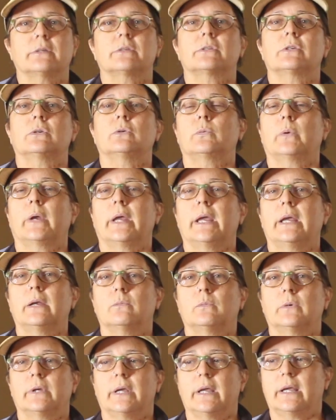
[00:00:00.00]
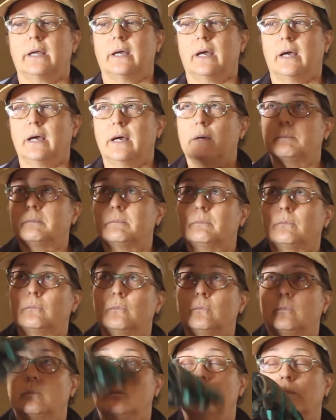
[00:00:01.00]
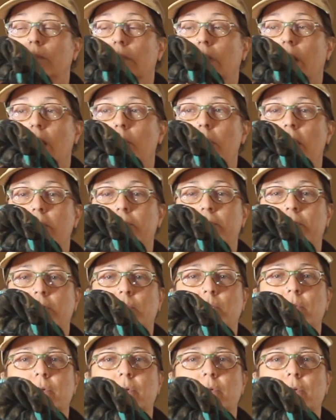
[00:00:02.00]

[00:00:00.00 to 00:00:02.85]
So rain will um, come off the